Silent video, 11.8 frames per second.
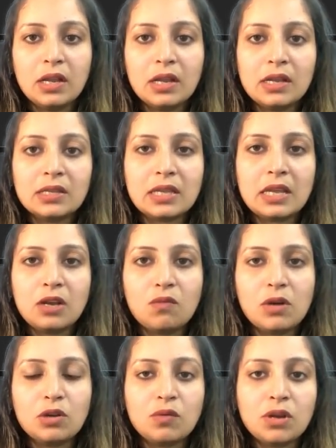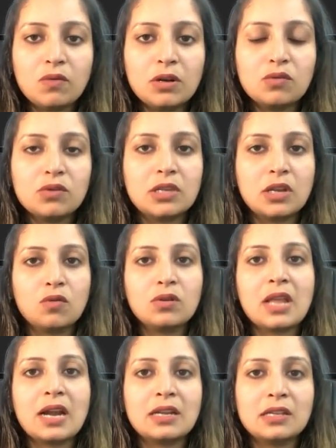is equal to 0,
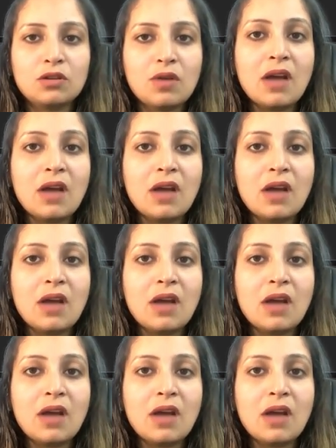that is you